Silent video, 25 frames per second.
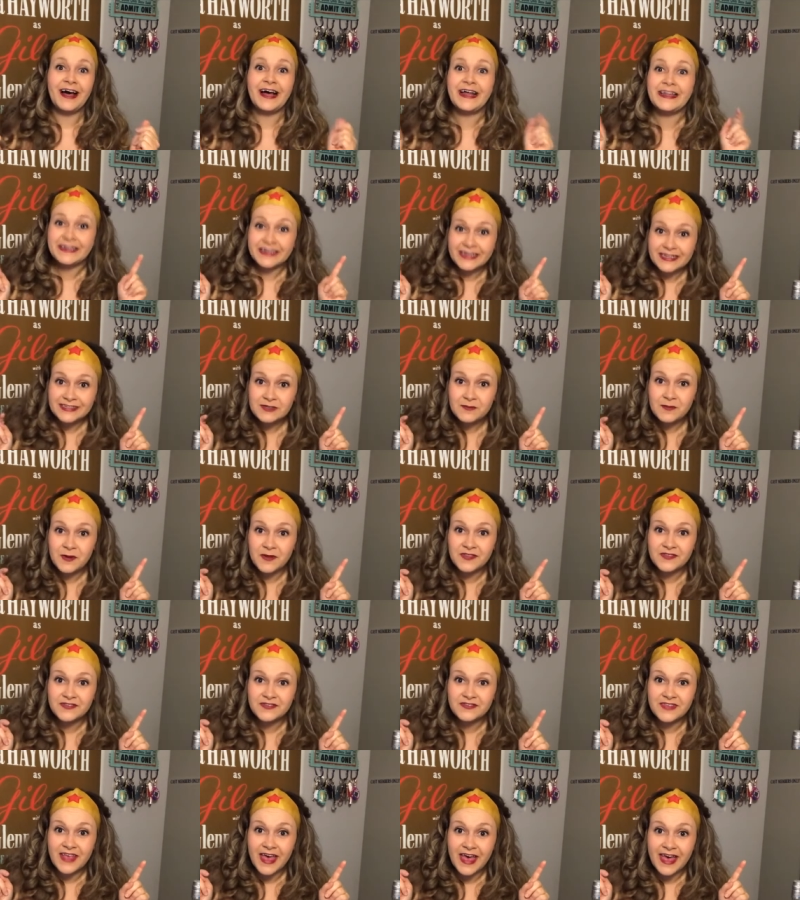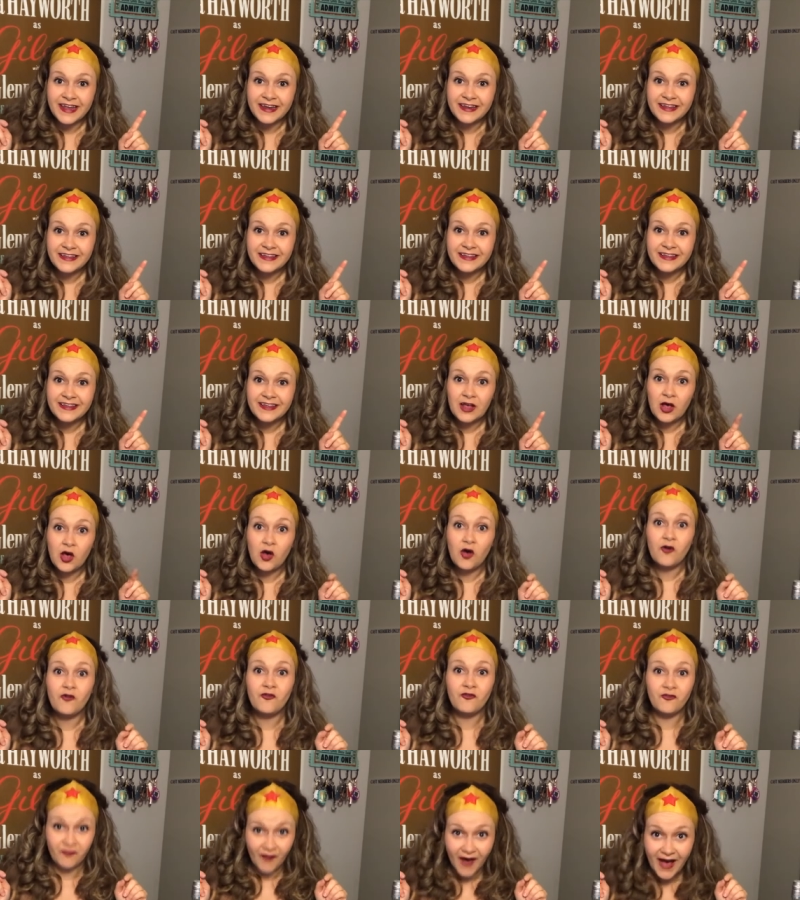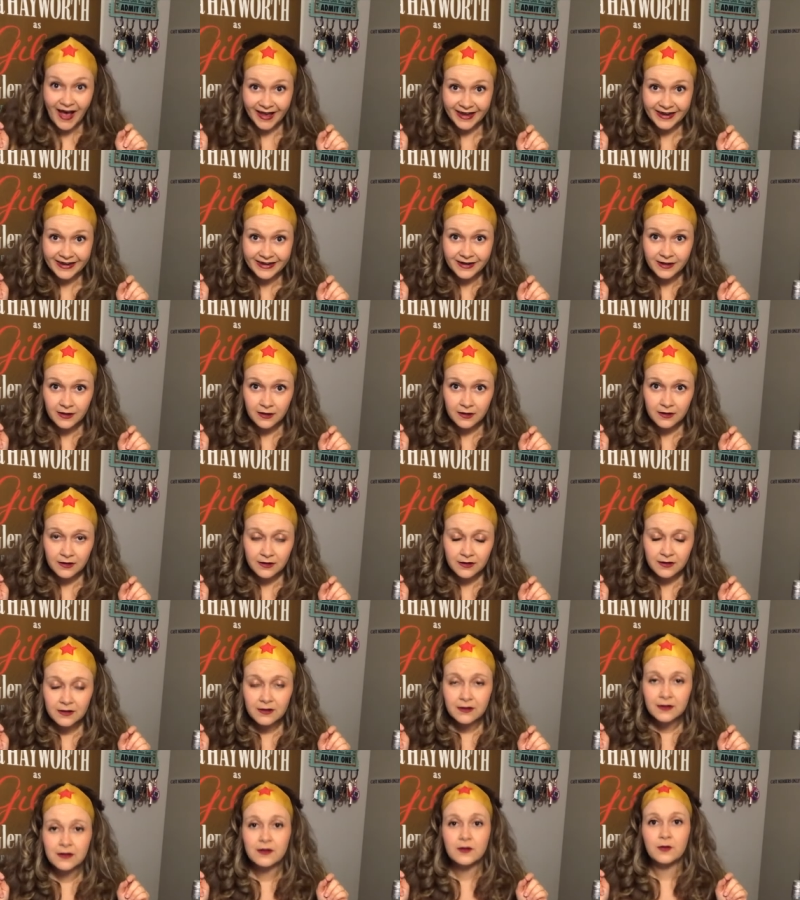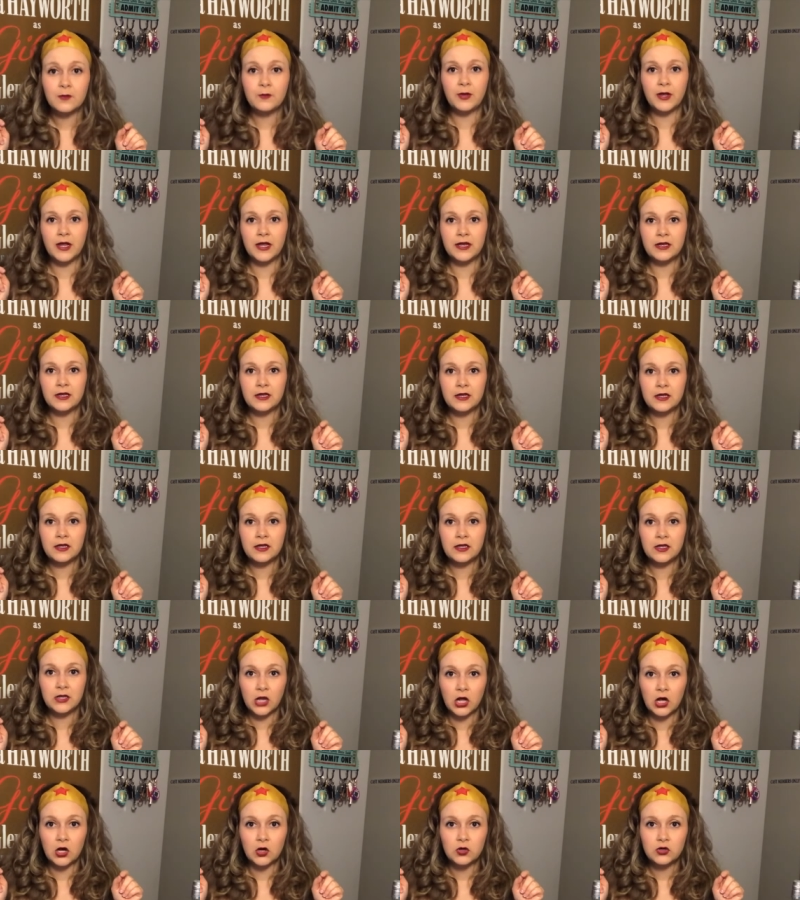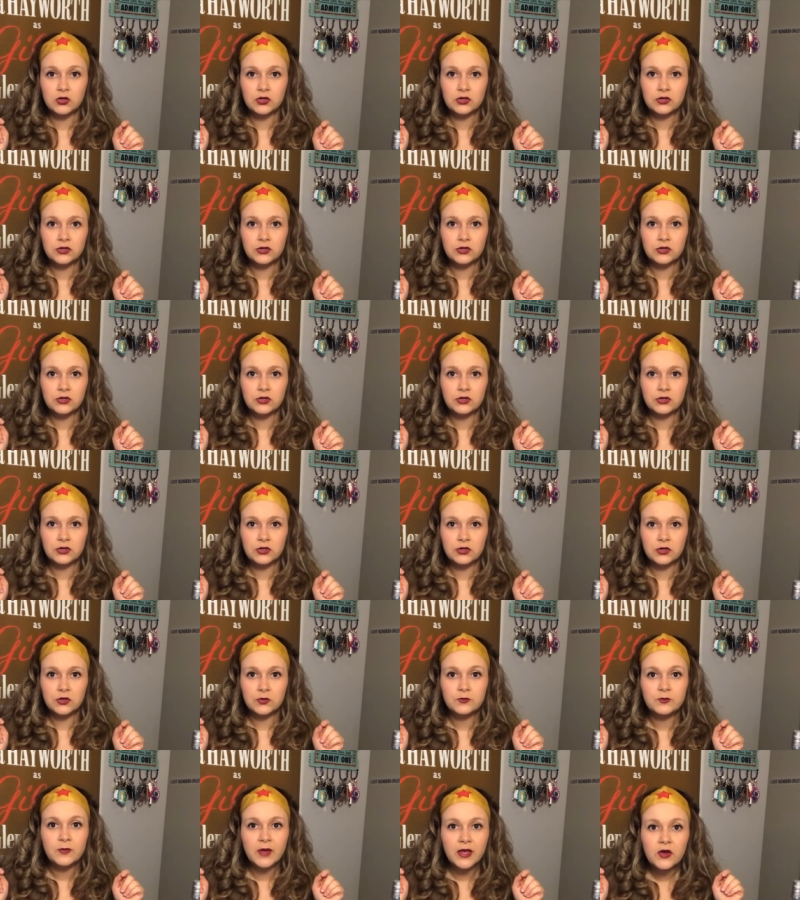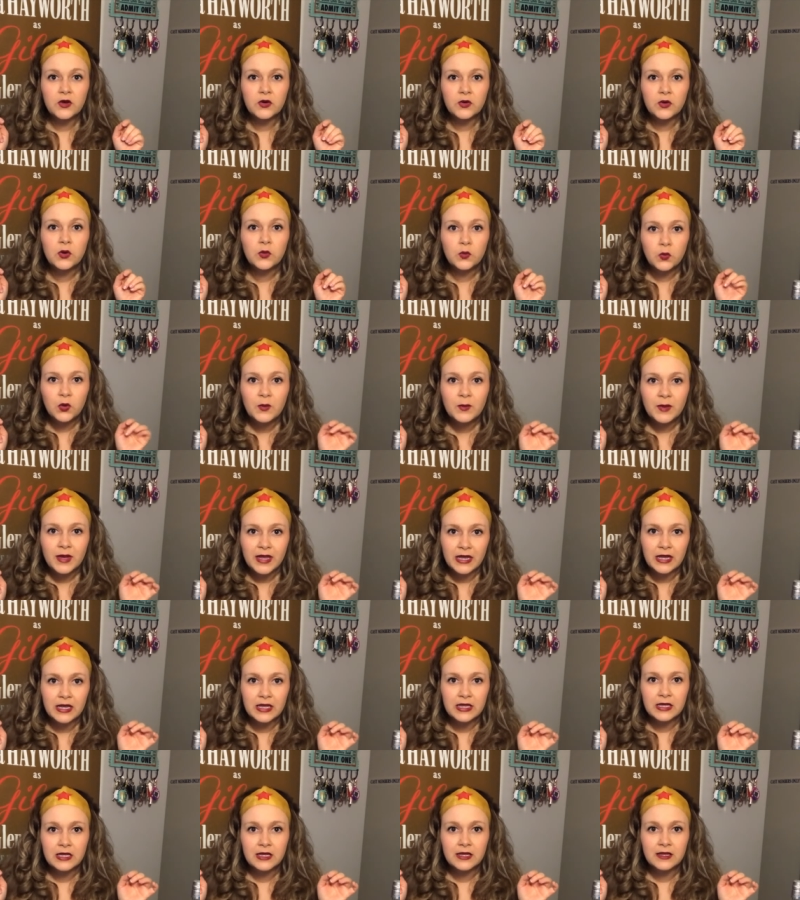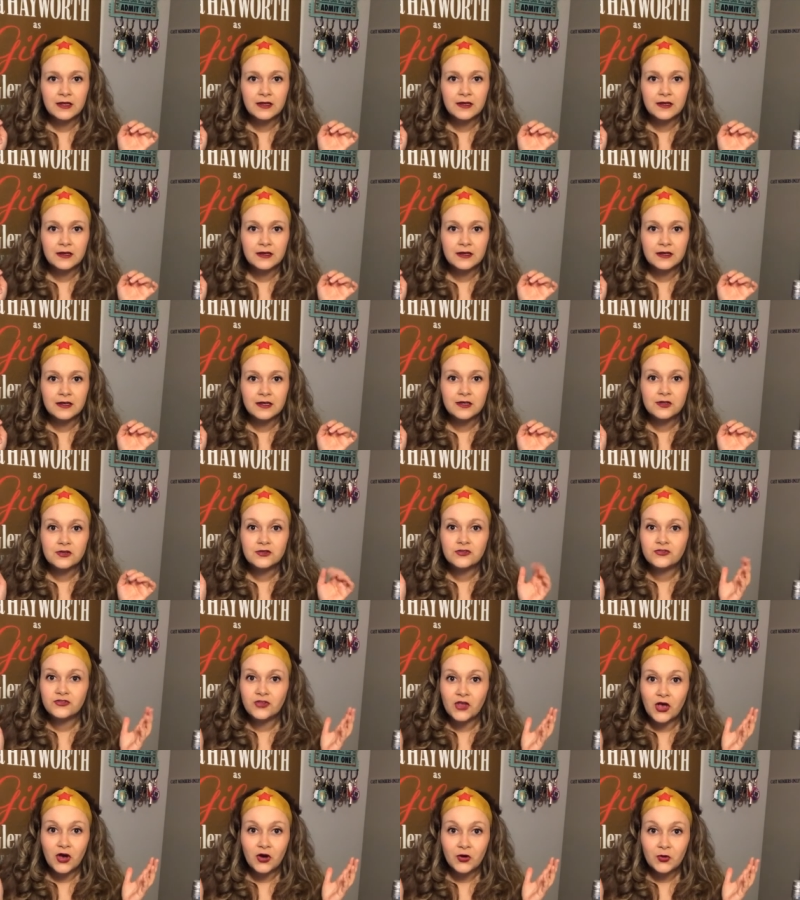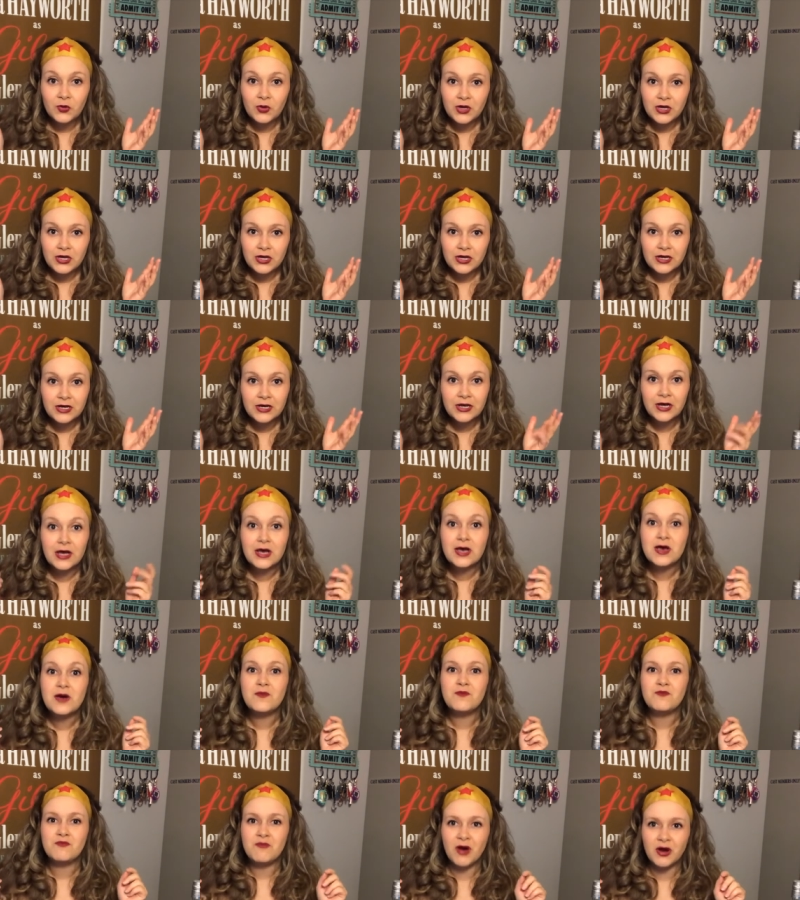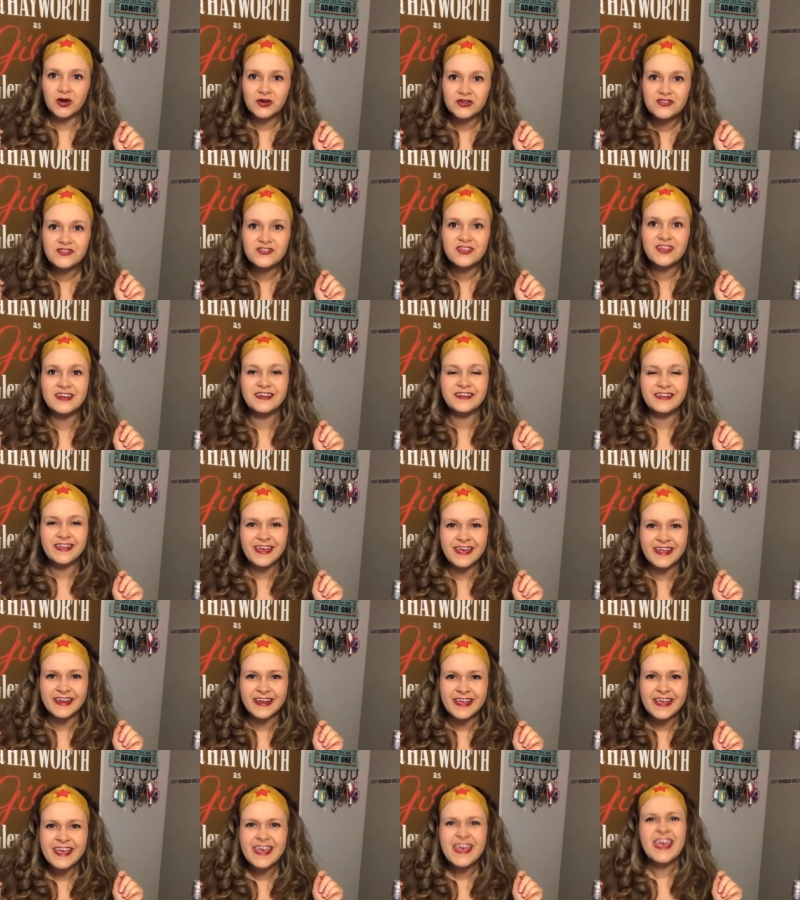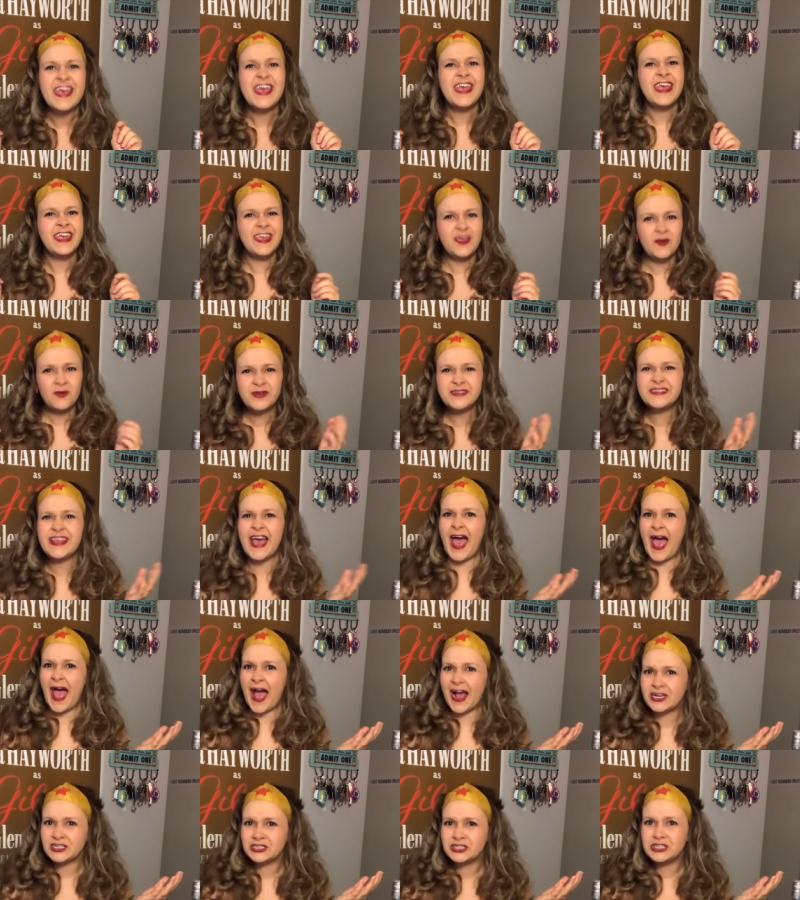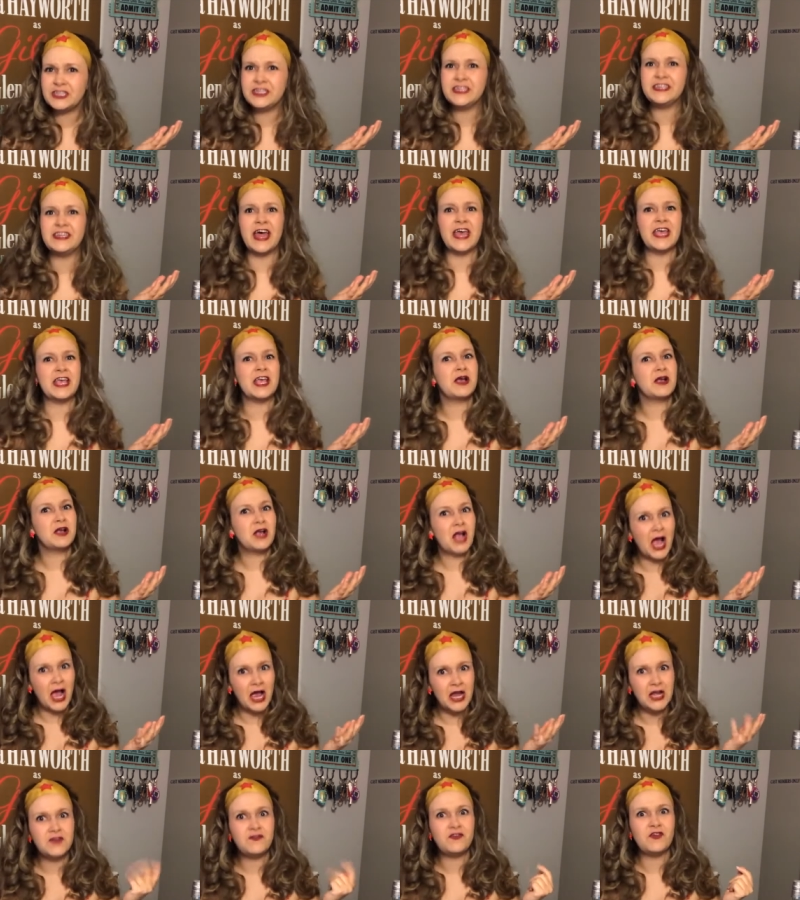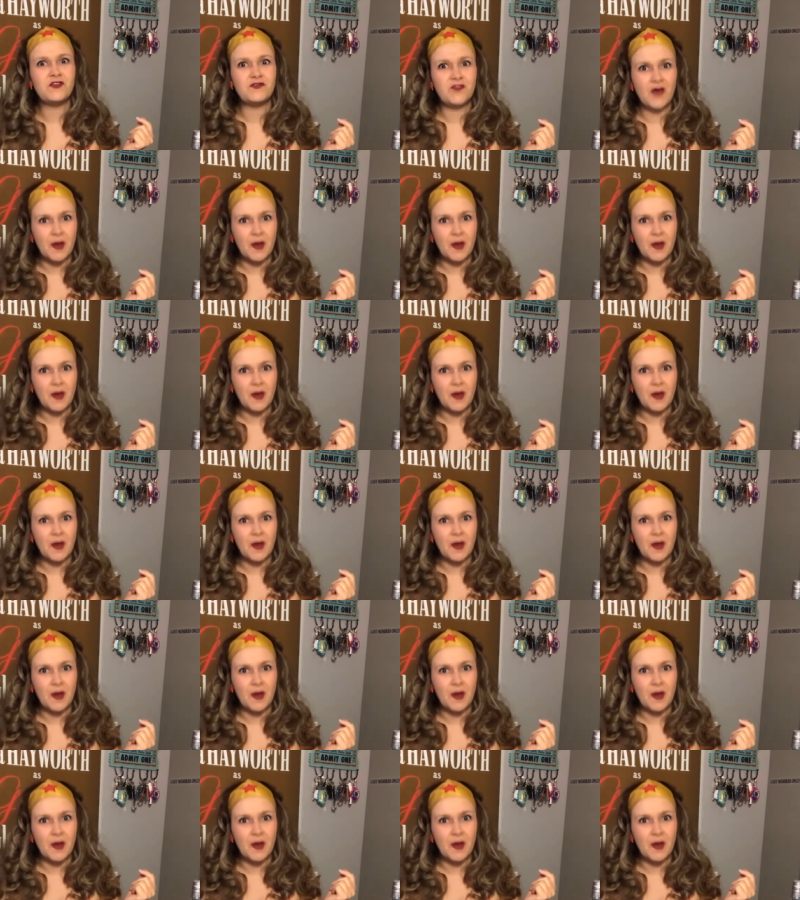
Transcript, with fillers: Elizabeth said, fine, but, you know, make her a woman. So Marston did. He was actually like kind of a